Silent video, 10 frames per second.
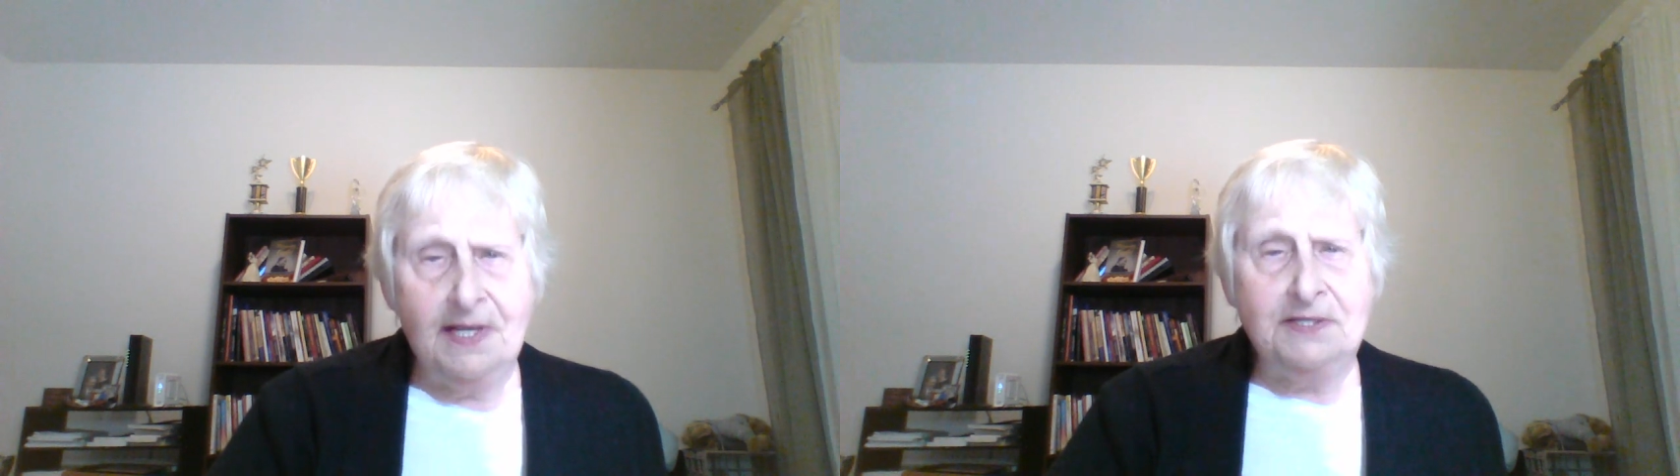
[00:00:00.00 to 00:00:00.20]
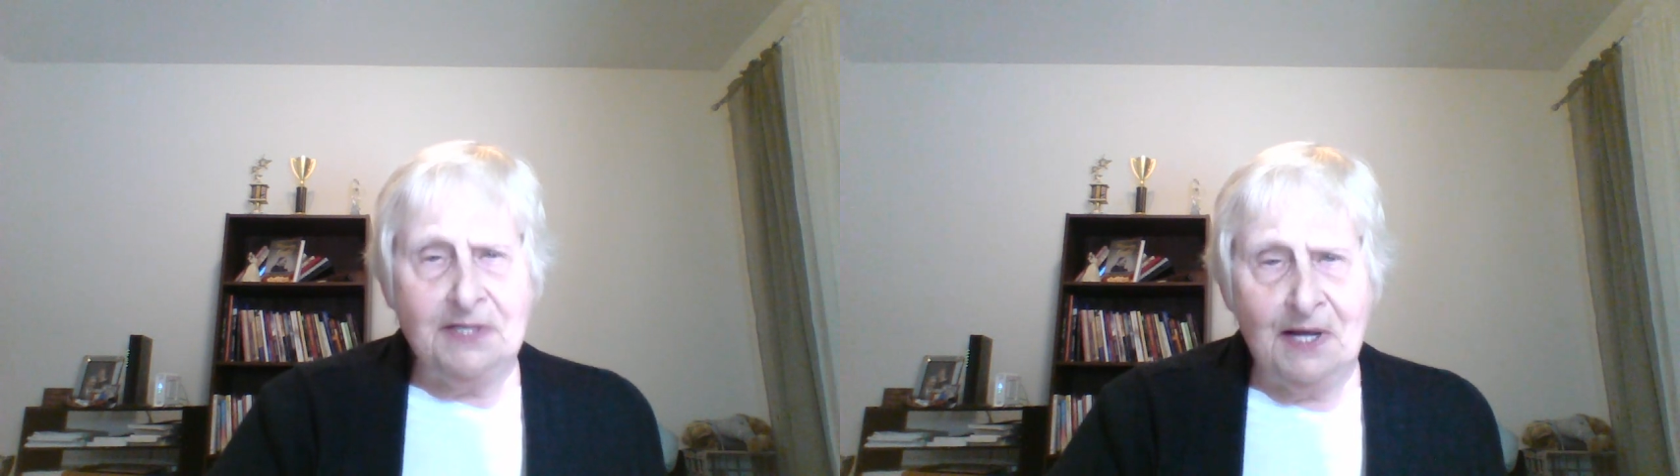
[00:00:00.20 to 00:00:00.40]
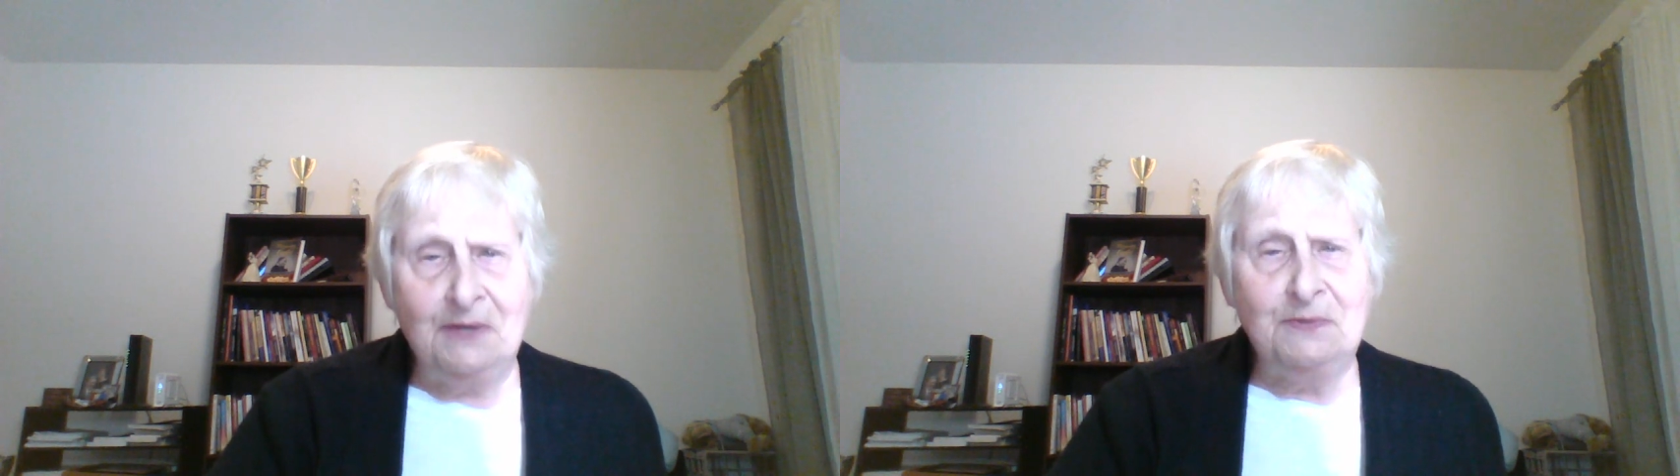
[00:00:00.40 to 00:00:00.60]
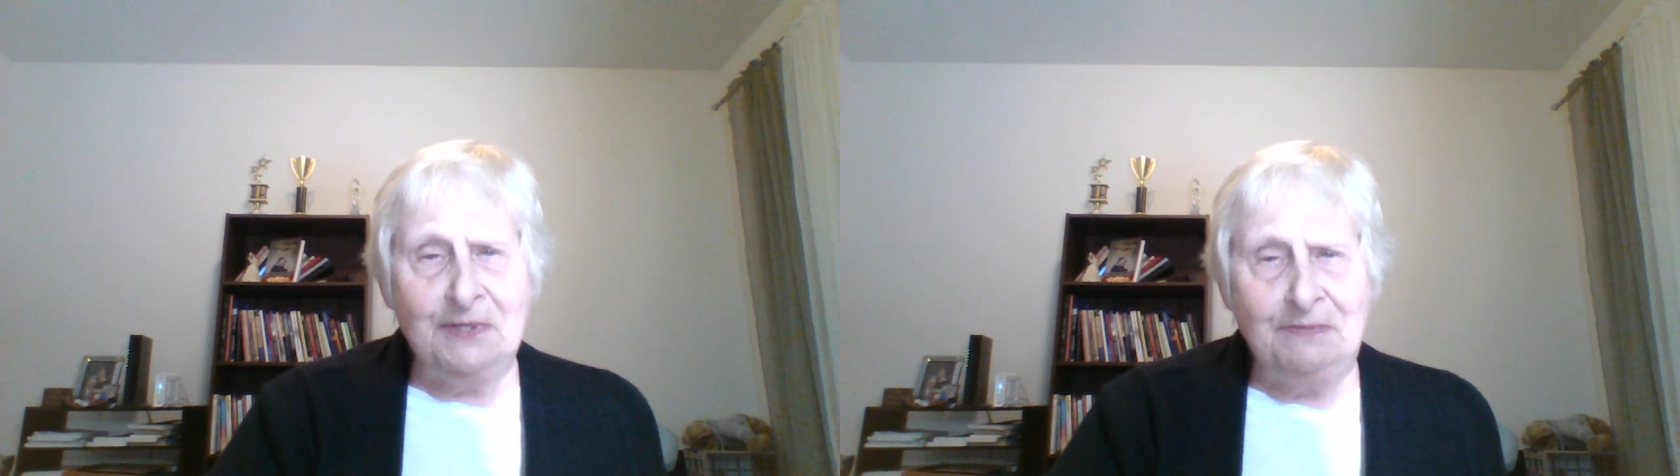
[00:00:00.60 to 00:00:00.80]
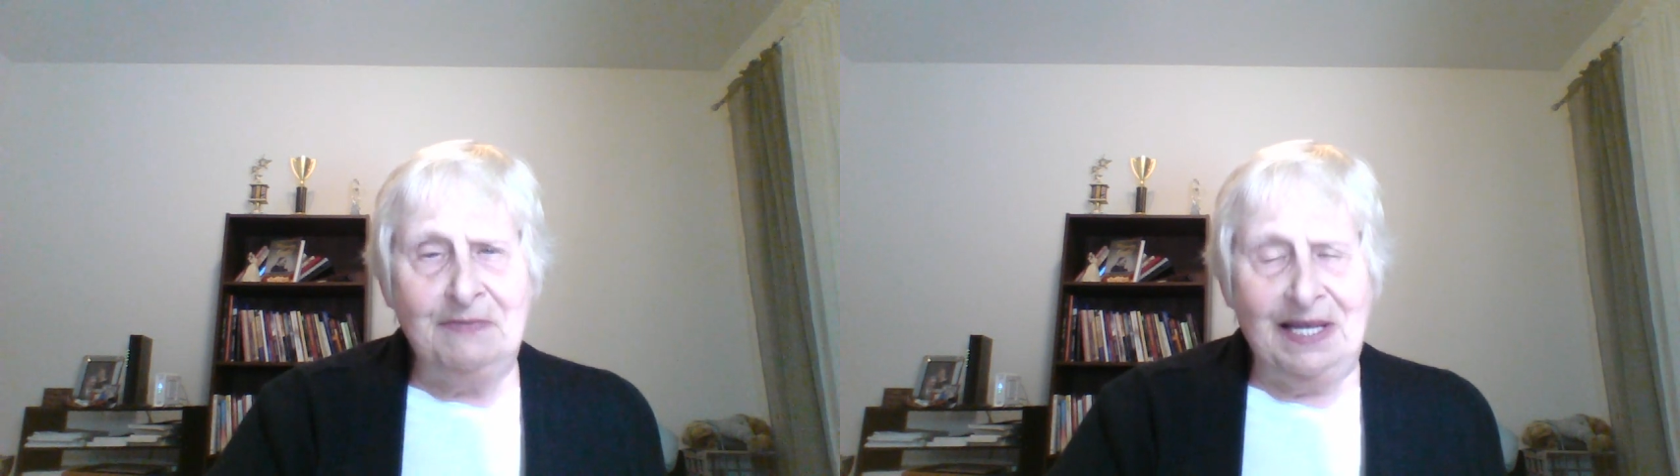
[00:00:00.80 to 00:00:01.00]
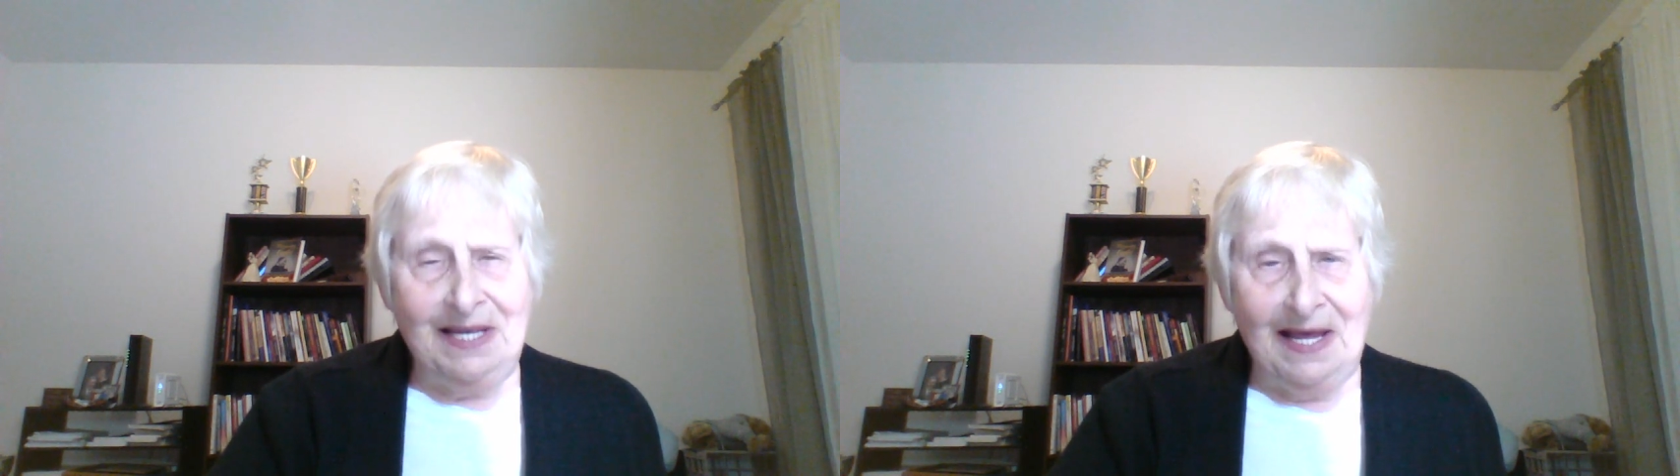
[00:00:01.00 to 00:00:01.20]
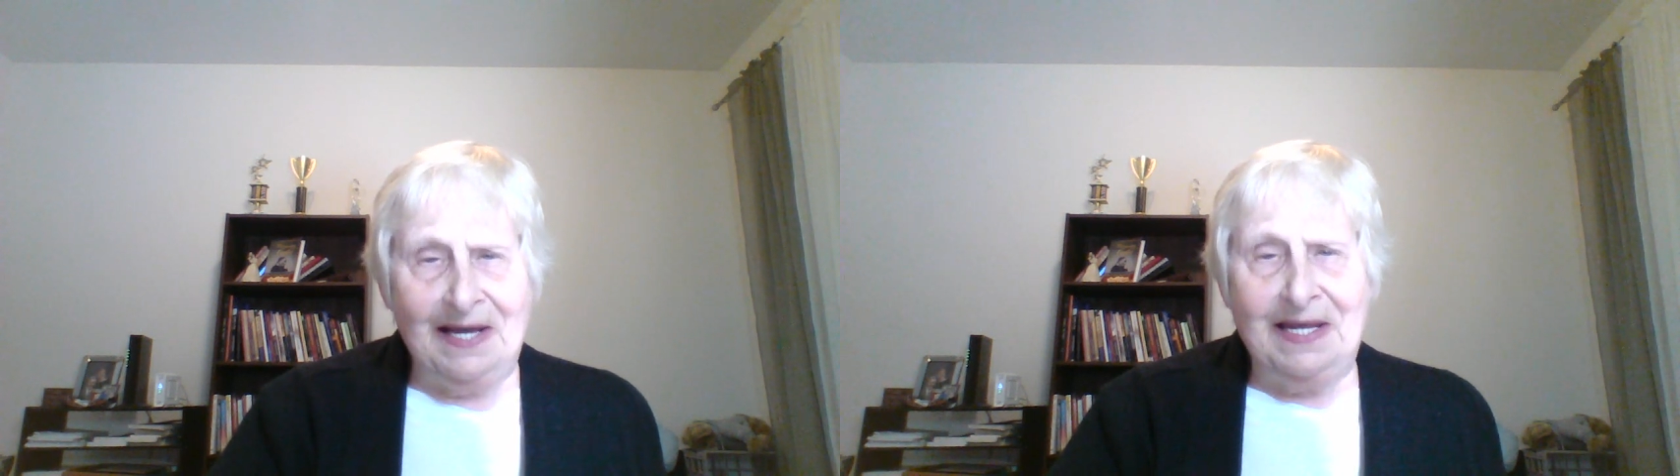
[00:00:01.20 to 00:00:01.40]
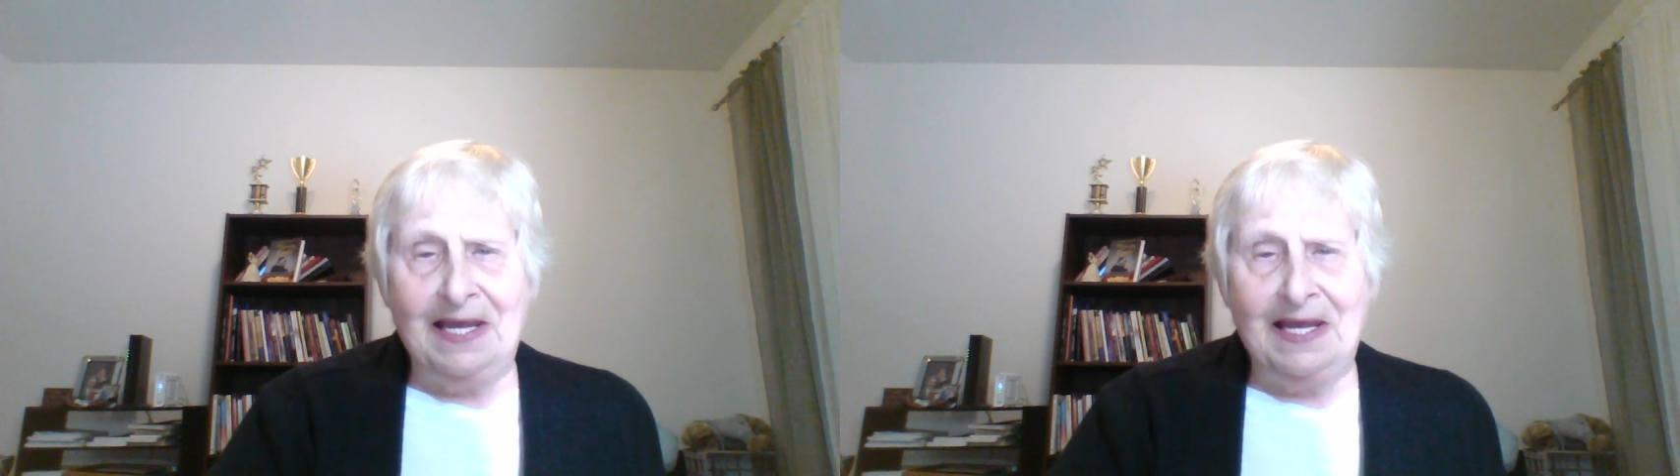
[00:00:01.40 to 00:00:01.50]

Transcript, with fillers: not done with me yet.